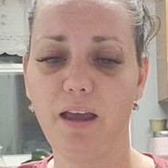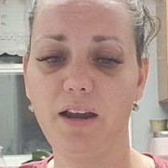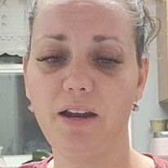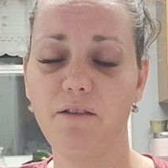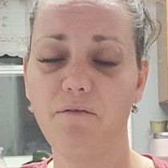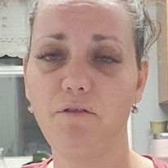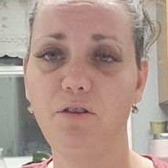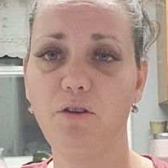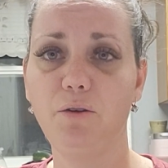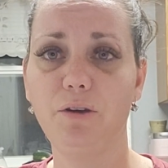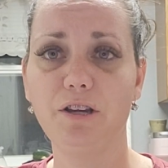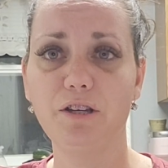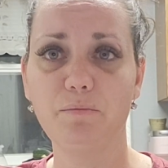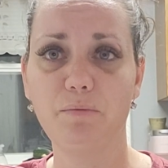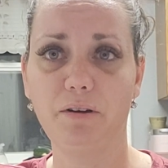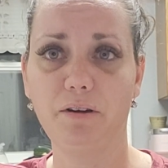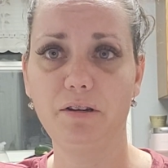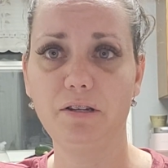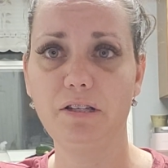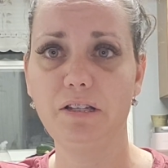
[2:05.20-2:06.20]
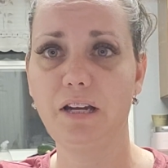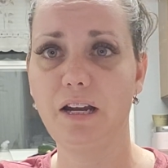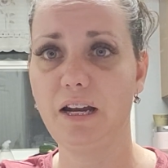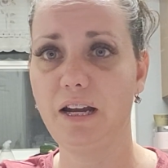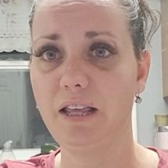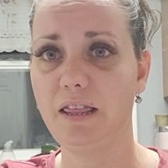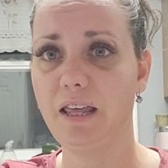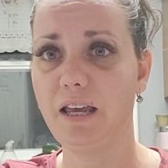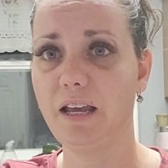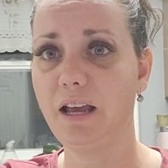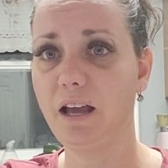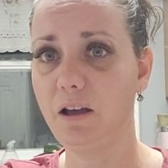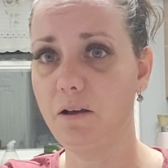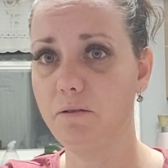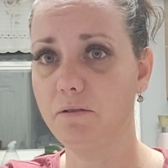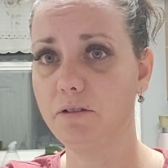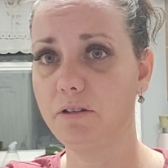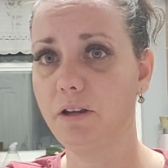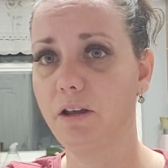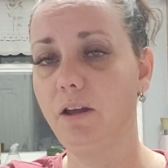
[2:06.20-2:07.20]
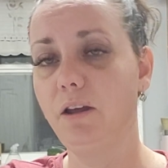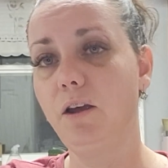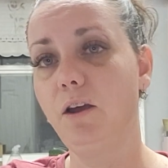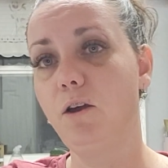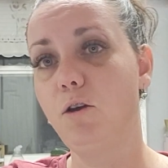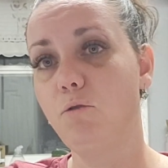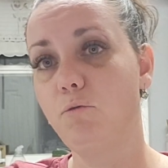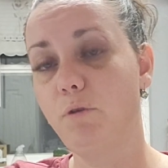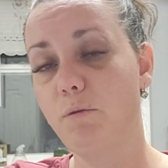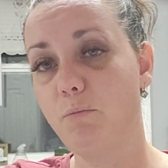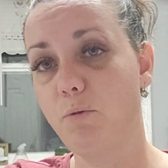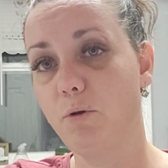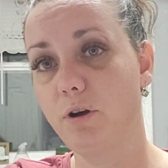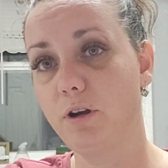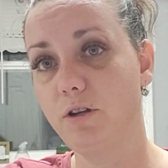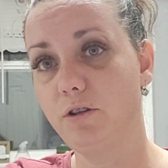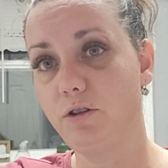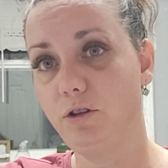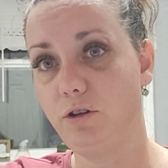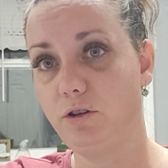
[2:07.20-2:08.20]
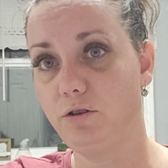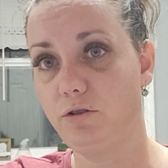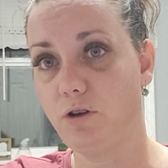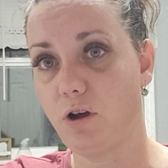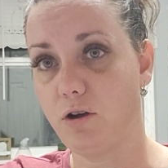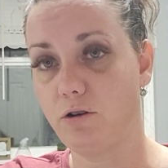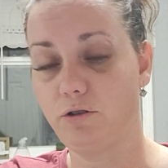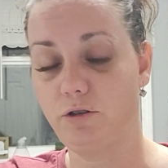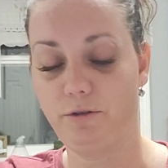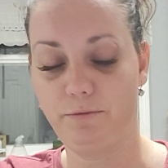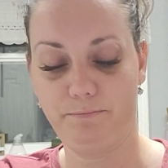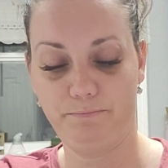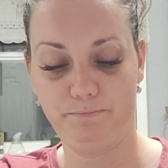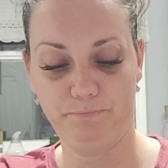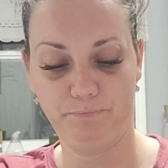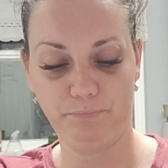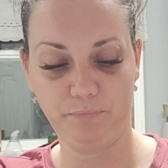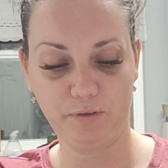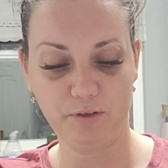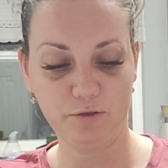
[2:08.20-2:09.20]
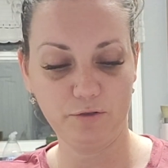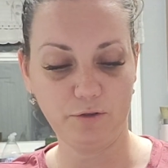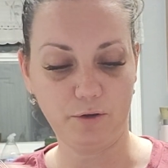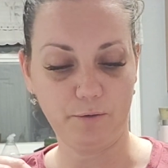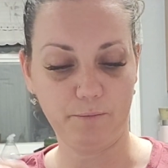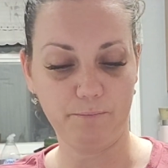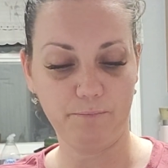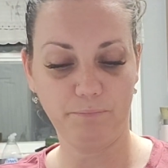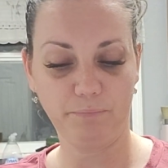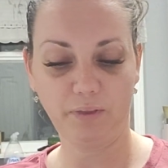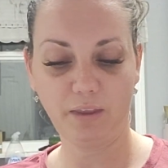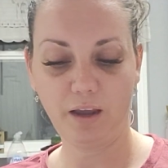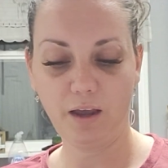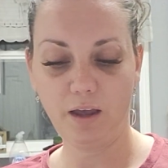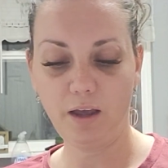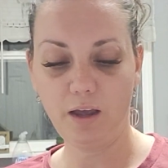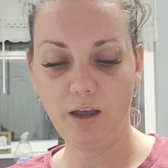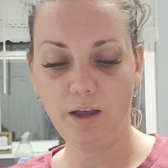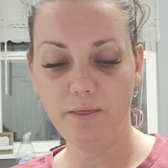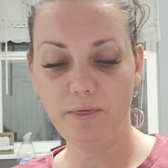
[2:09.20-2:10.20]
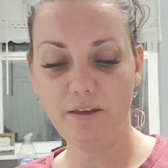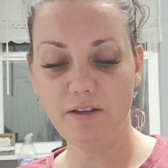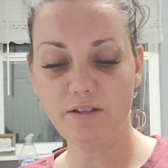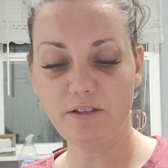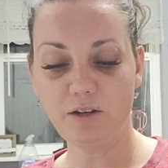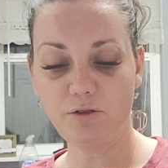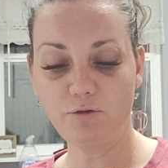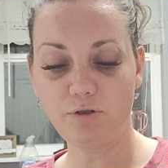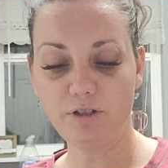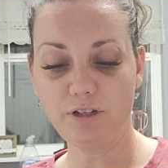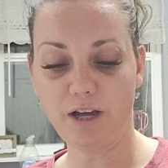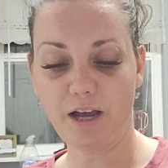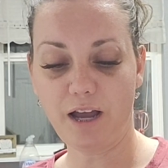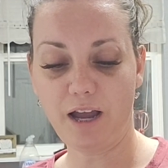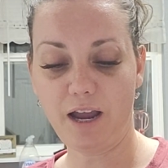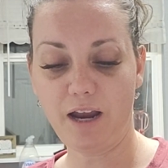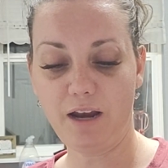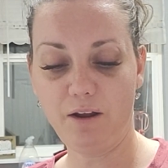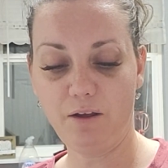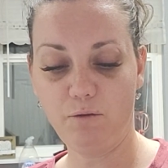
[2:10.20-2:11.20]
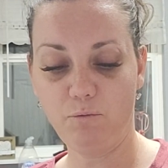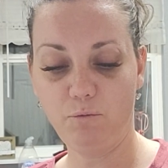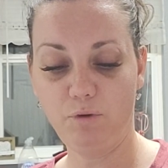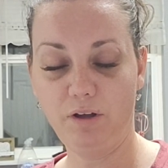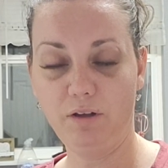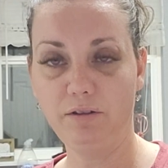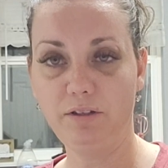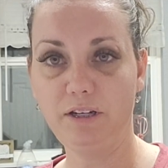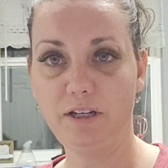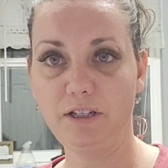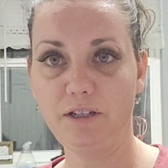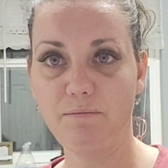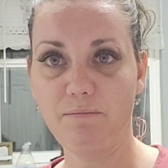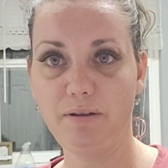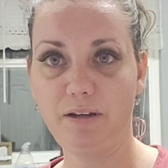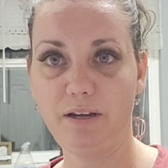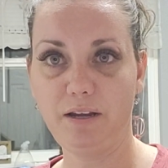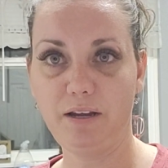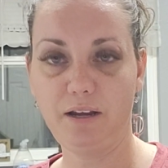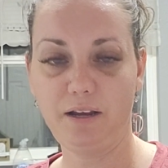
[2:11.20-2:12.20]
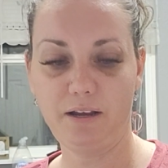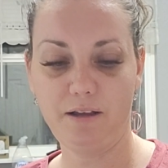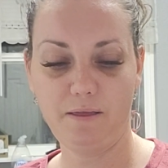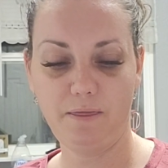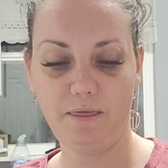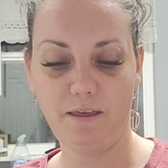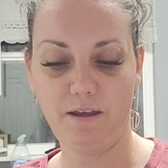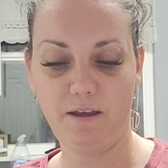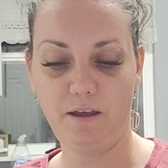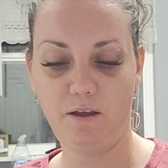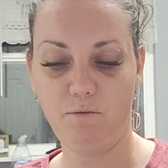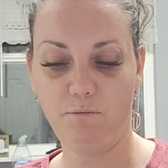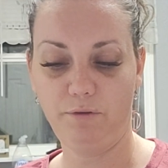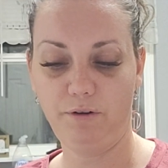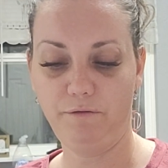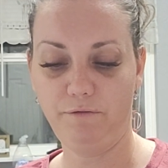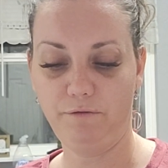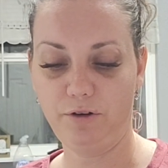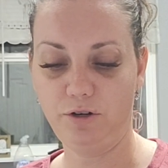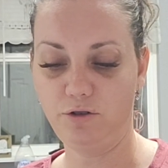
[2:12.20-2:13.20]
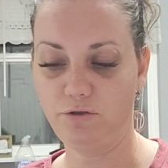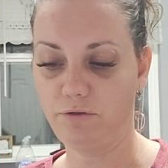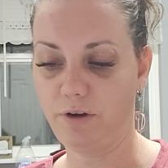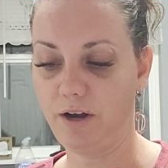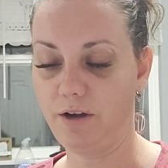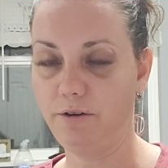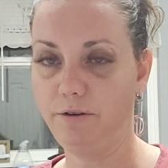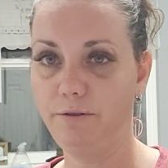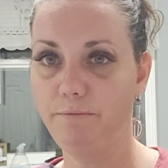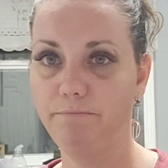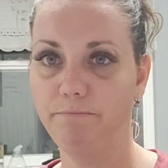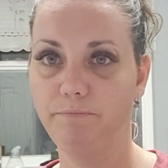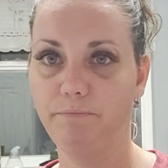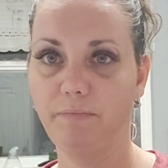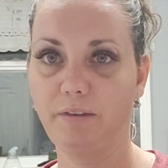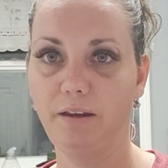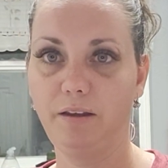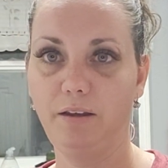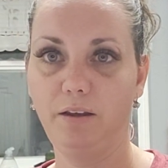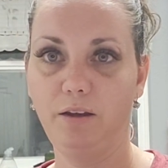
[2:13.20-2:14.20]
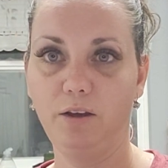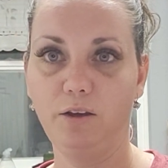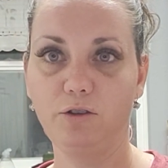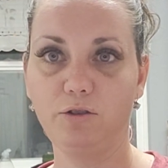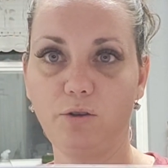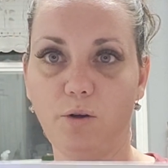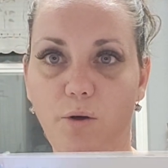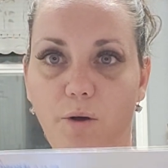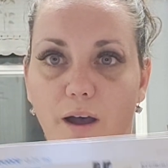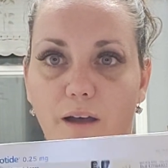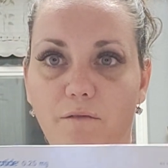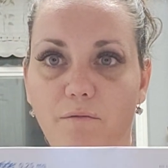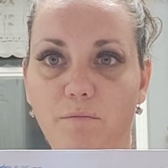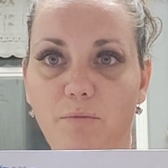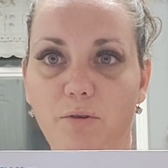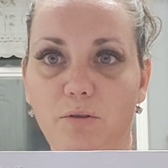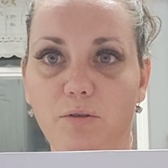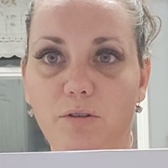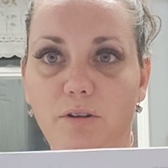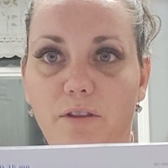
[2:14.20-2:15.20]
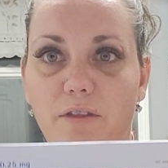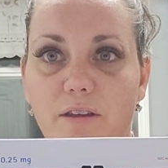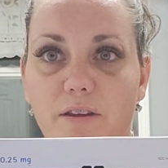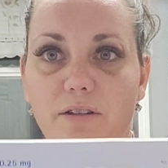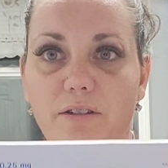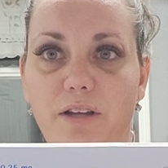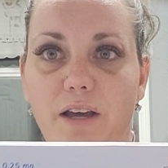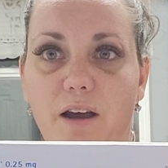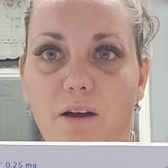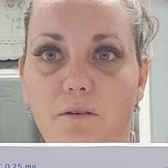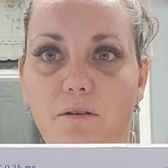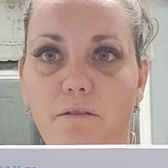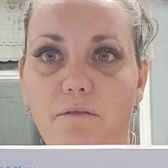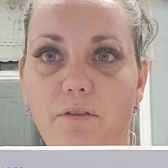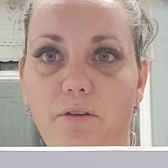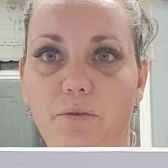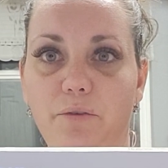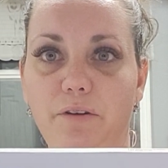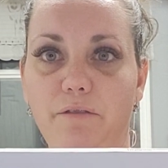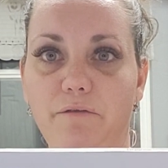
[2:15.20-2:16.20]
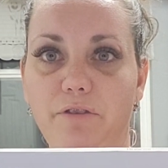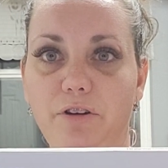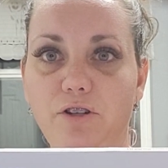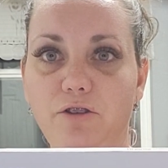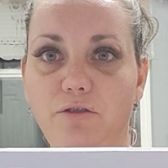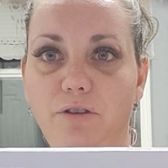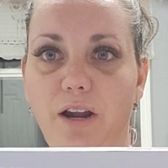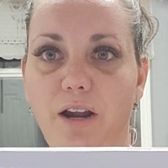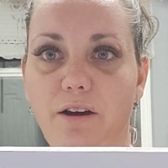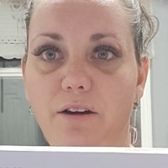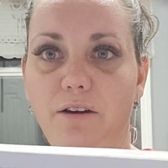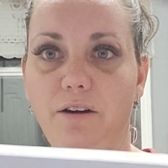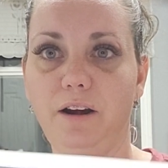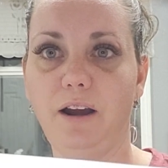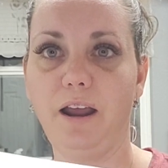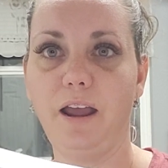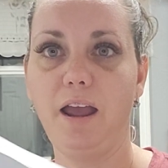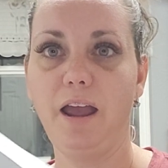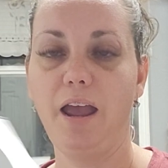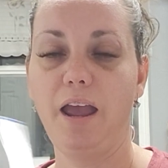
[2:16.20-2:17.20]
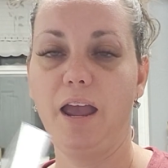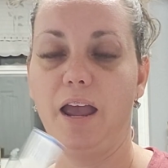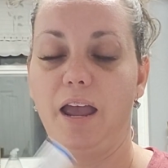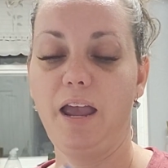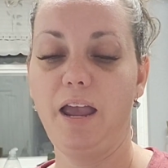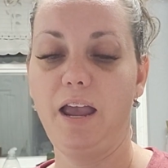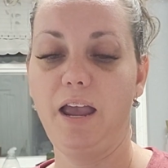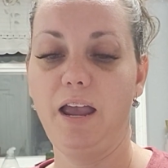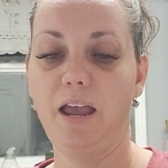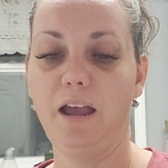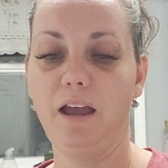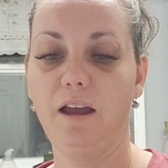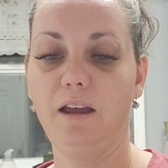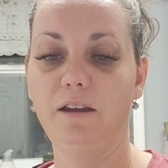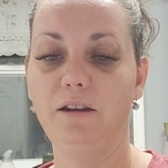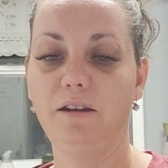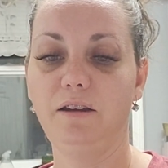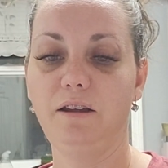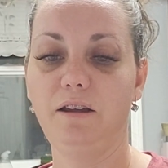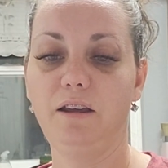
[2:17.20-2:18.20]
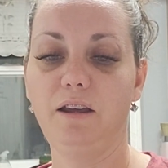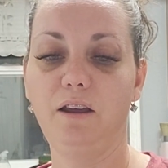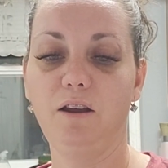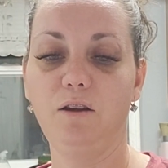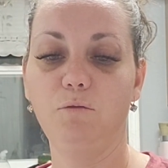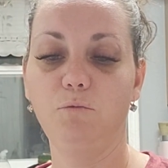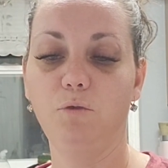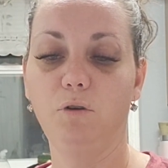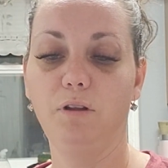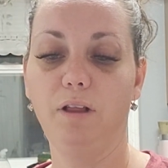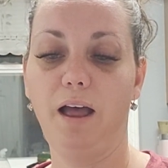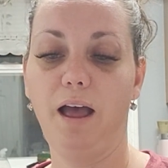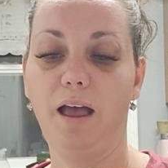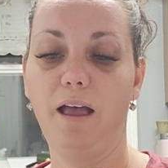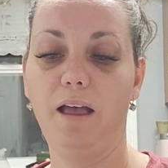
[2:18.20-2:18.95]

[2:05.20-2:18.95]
and if you experienced anything else, report it to your doctor. So the Cetratide will need to be in the refrigerator. So I've pulled this out of the refrigerator, and it will